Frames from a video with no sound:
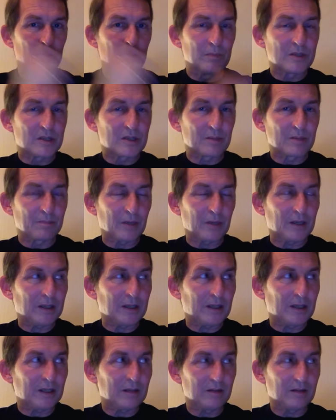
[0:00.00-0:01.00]
Mr.
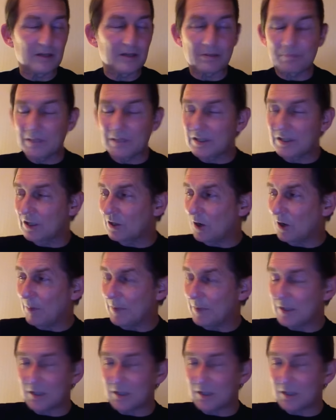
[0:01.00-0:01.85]
Pikey, Mr. Copper